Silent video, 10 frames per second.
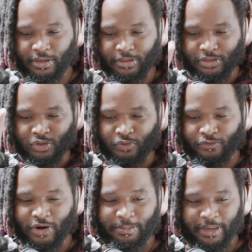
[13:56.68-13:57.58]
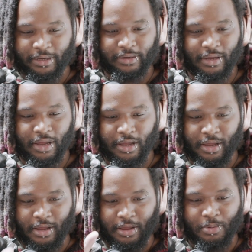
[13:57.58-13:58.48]
two framing
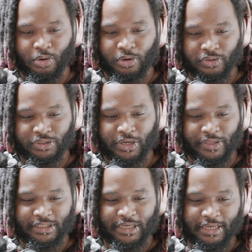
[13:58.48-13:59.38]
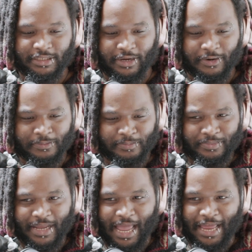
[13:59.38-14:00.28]
borders on the sides there.
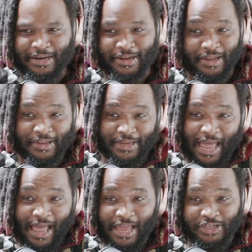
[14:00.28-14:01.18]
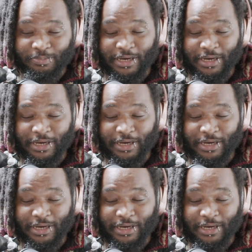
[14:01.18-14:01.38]
And yeah, I just made